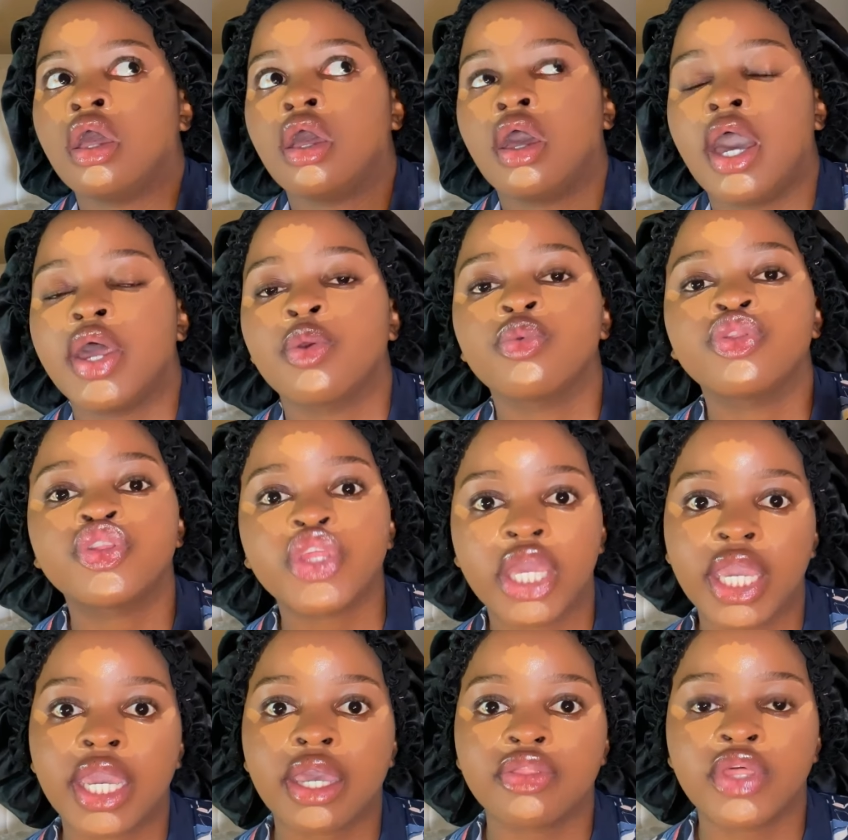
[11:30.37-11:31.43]
I don't
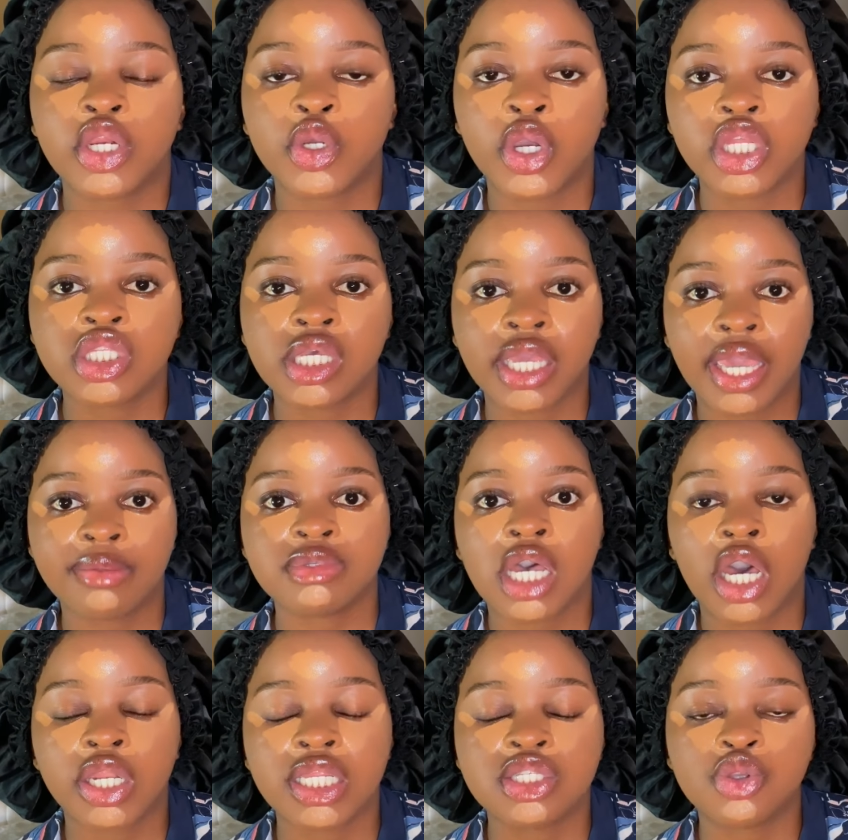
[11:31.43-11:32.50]
think that going to Cape
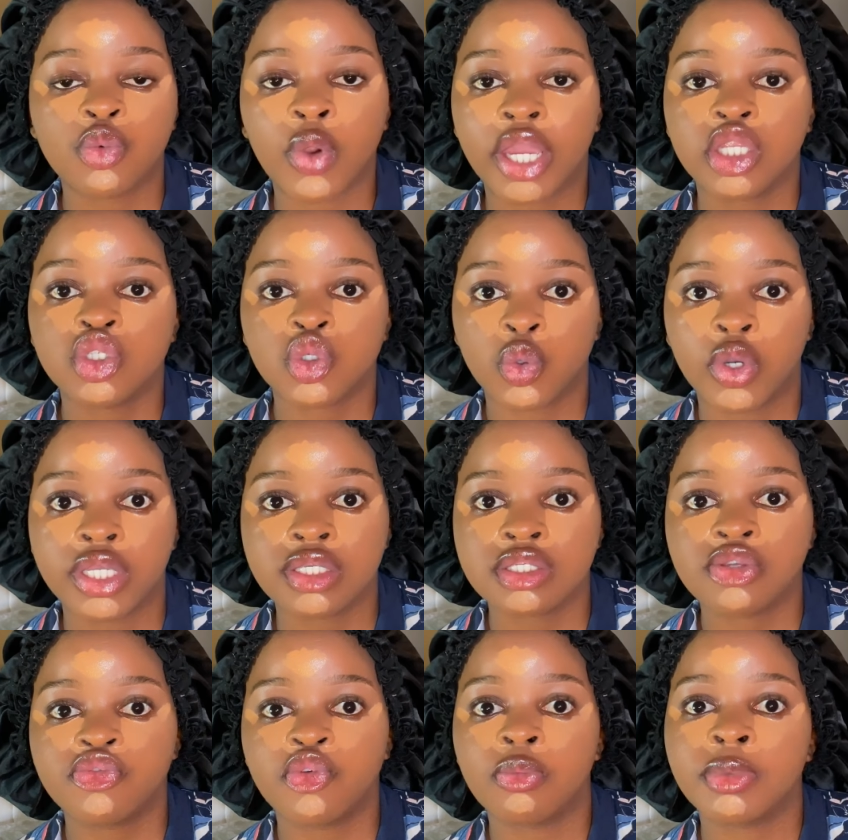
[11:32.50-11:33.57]
Town is the right choice
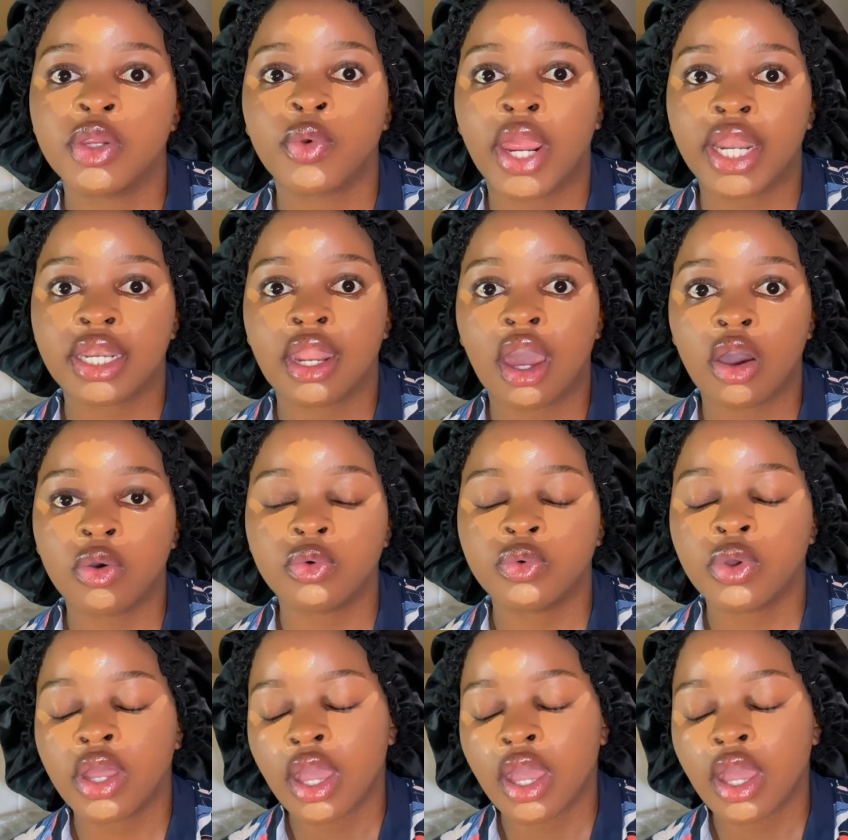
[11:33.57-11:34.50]
for me right now.